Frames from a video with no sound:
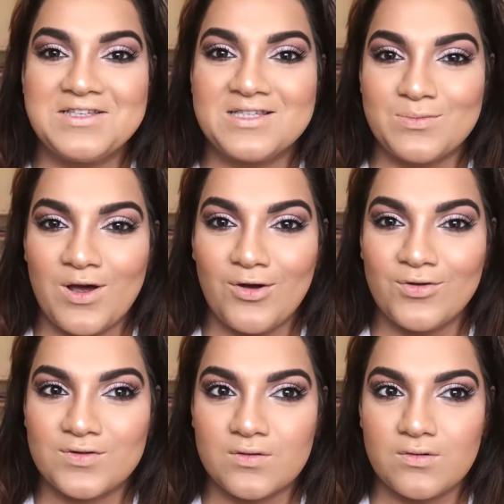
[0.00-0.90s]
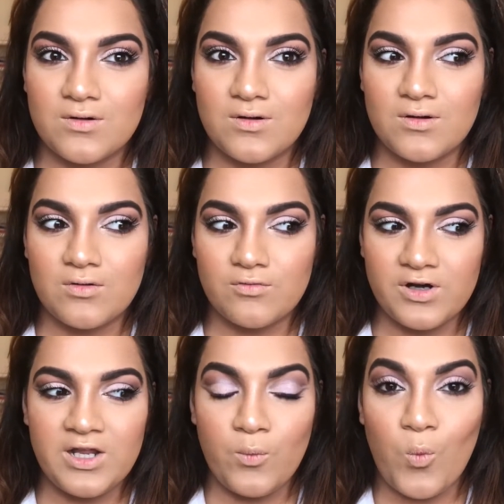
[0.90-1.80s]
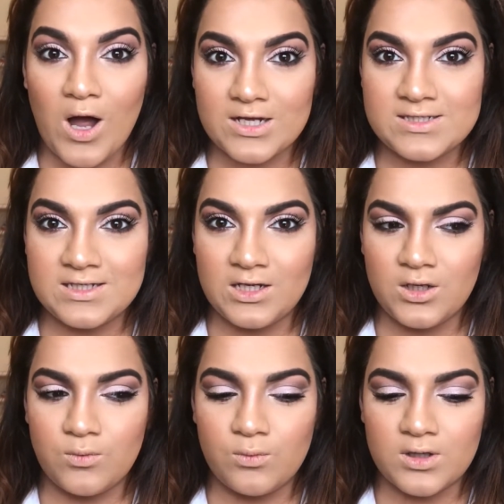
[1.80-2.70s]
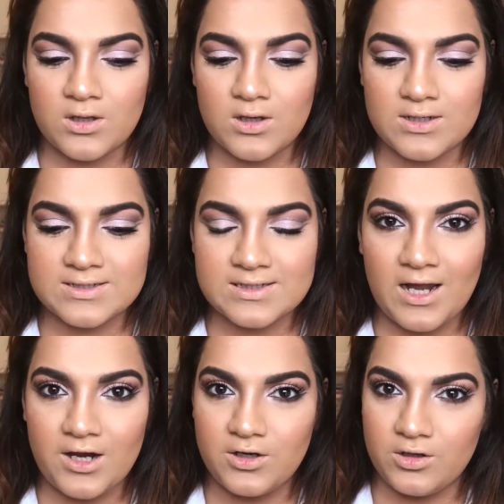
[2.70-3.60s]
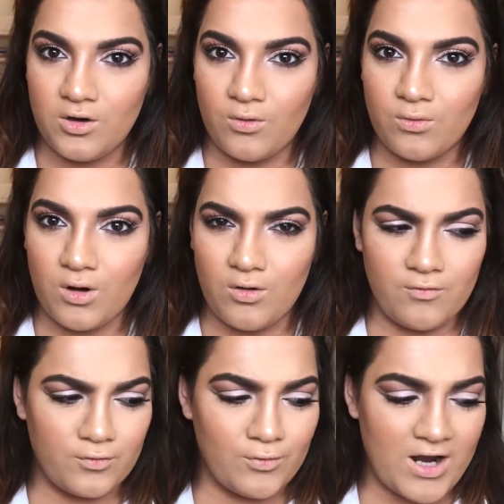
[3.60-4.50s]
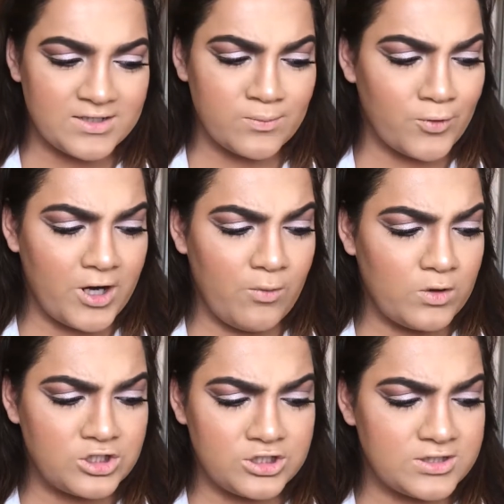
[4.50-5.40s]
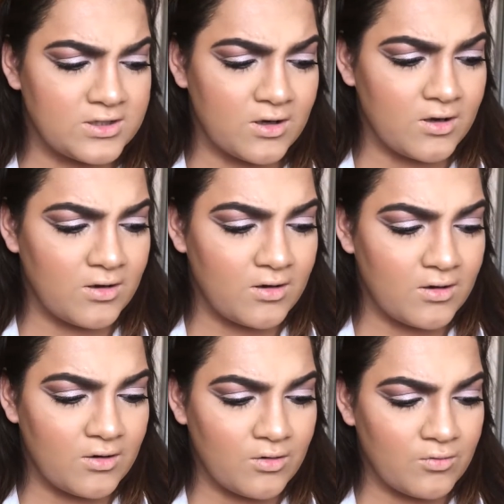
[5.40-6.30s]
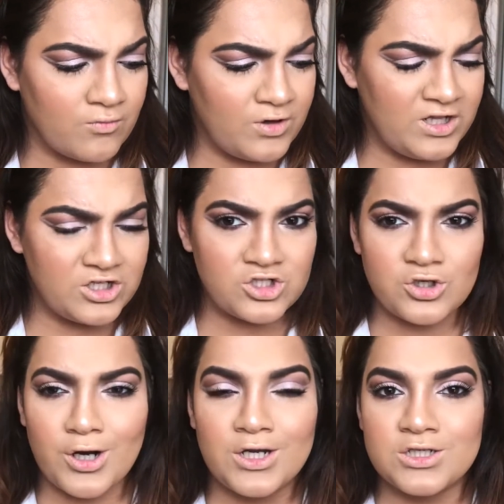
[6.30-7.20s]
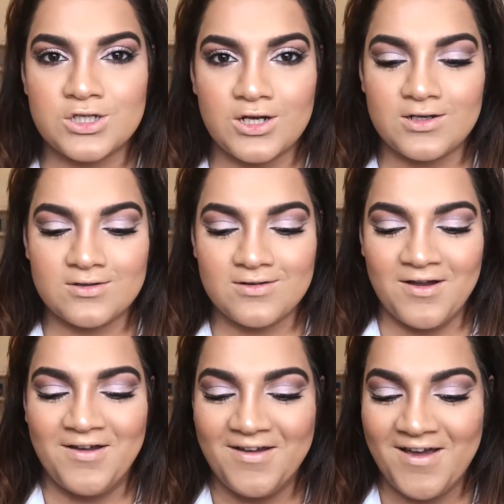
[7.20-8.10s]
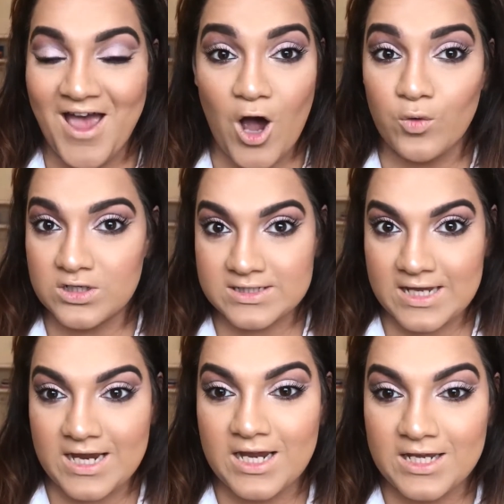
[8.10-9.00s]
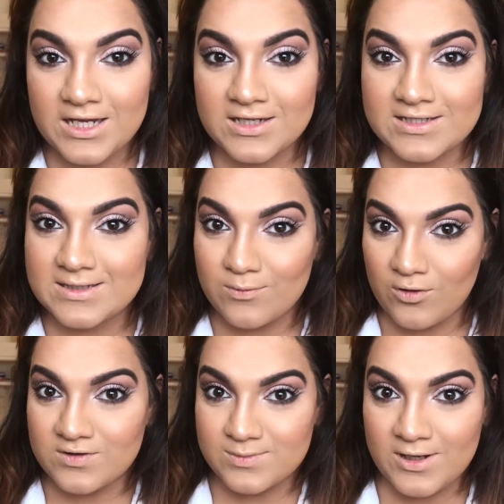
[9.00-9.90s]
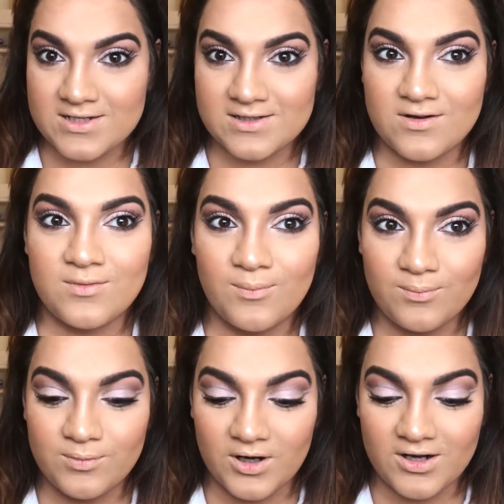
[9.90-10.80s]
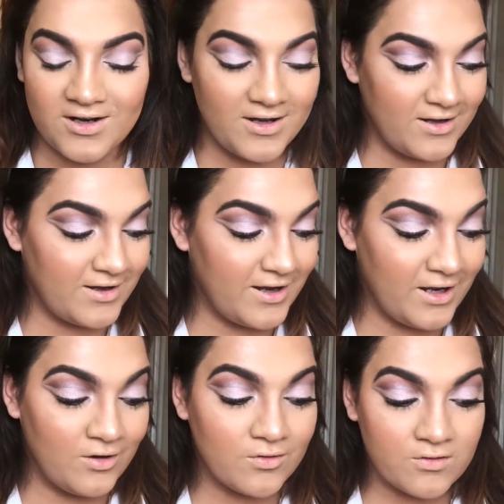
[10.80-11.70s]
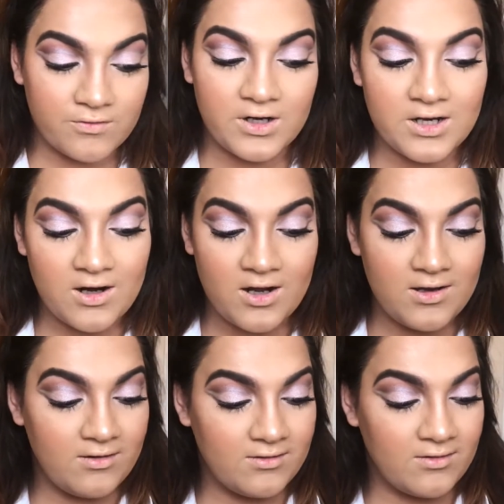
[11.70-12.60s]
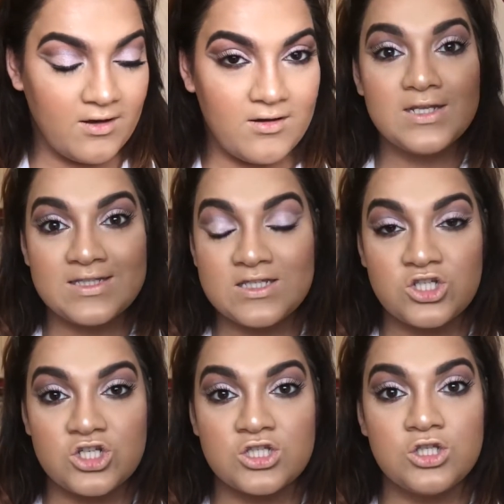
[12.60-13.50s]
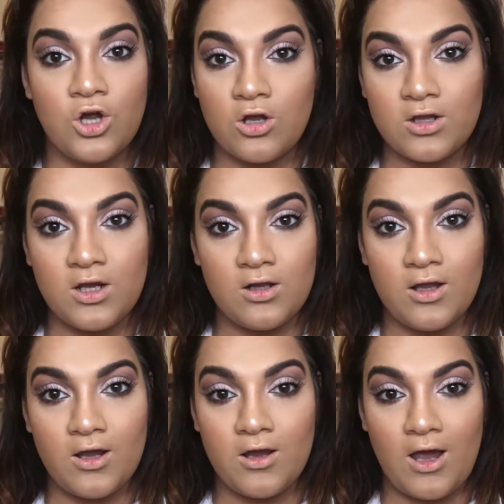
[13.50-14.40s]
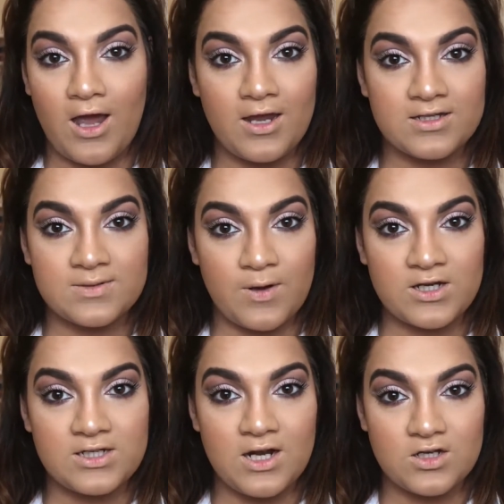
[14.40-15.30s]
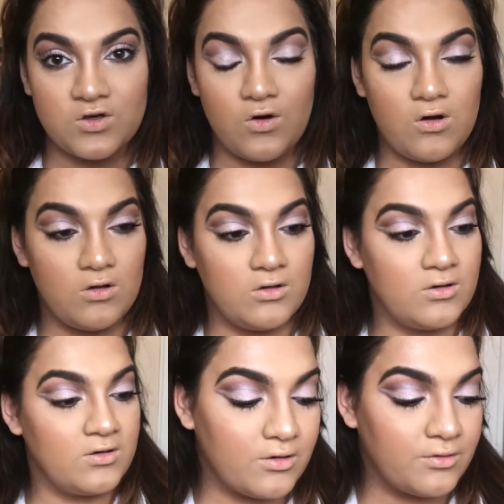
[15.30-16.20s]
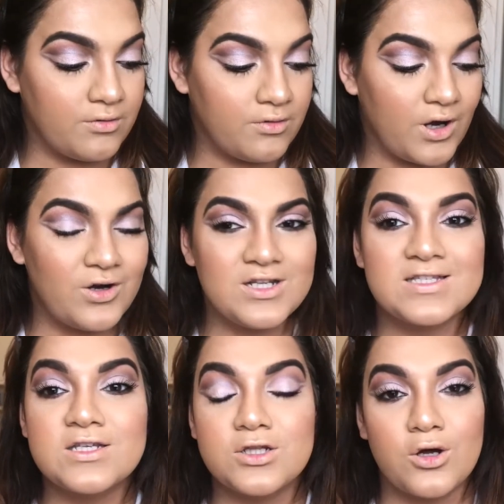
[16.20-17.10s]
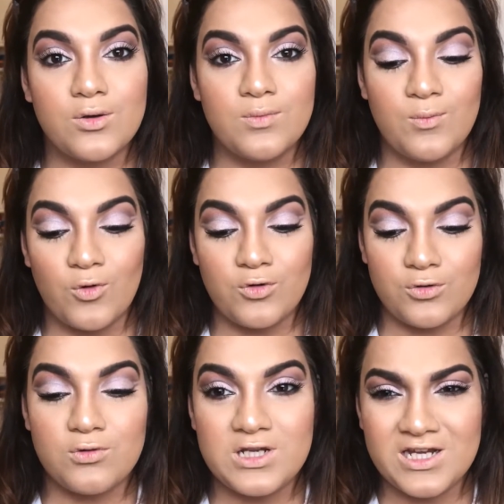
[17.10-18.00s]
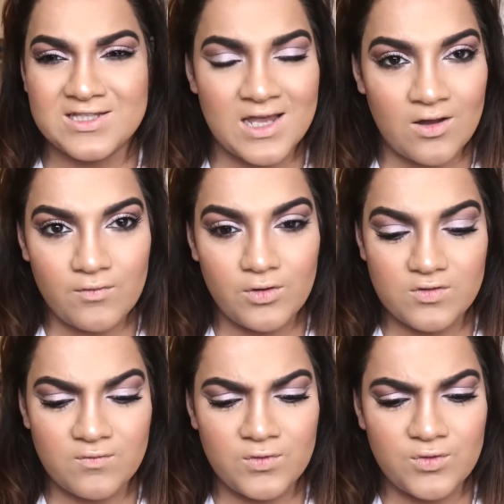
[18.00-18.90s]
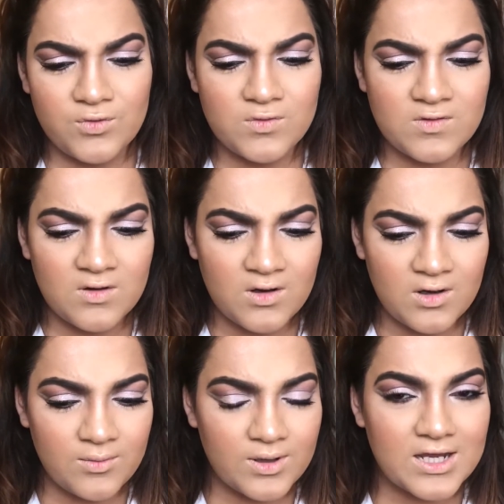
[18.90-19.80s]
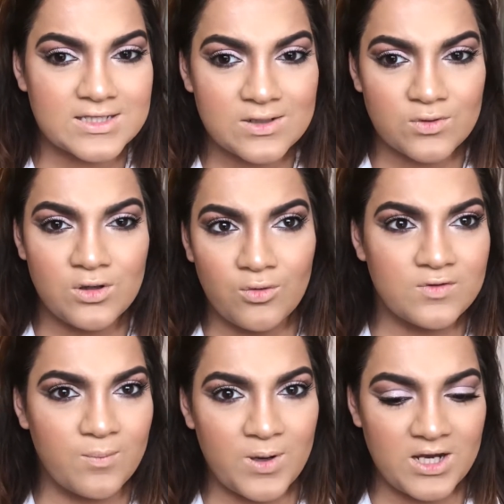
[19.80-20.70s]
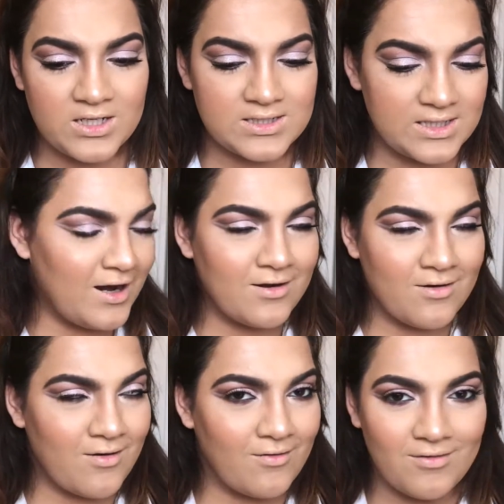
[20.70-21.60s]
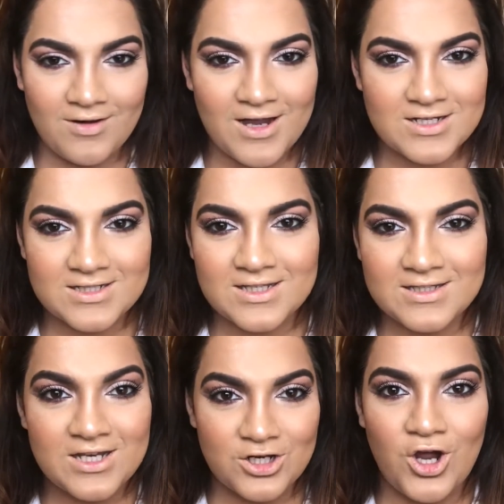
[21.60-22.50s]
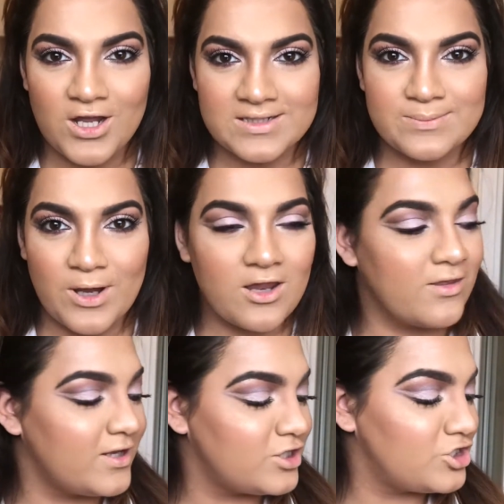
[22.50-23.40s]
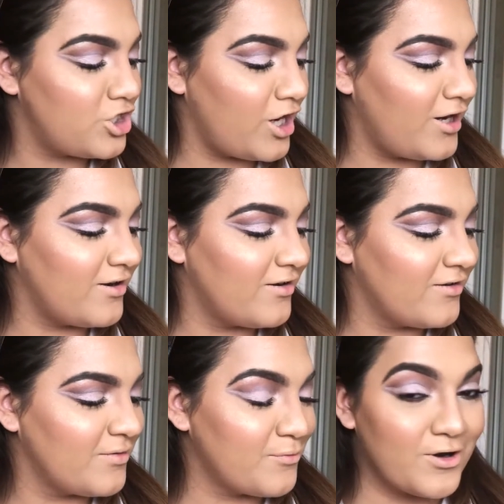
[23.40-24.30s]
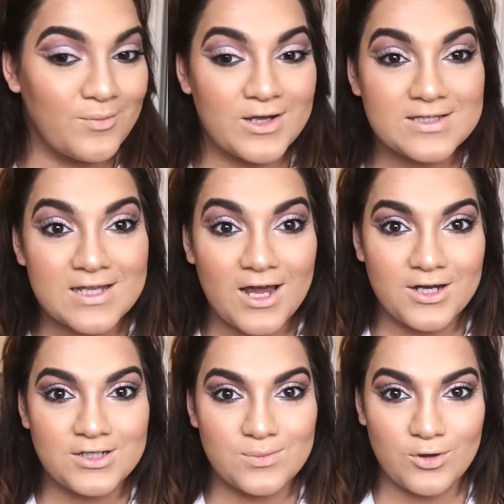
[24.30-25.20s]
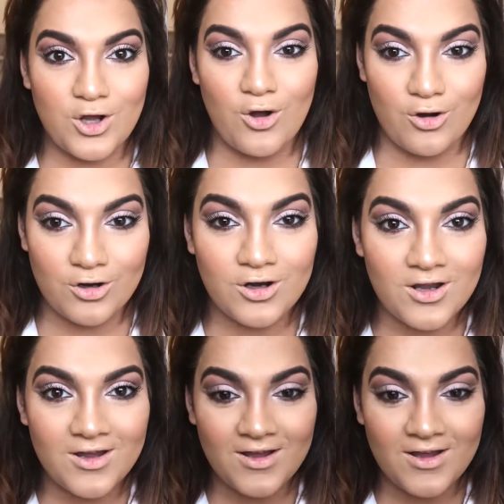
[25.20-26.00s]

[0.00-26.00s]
smells really waxy with a slight note of raspberry, which is really strange. I wouldn't say it smells pleasant, but it looks really nice. This is just not the color I expected at all. I honestly thought it would be more nudie because I have loads of nudes. I guess there were loads of pinks. I don't know. I just did not expect this shade, but I'm excited to put it on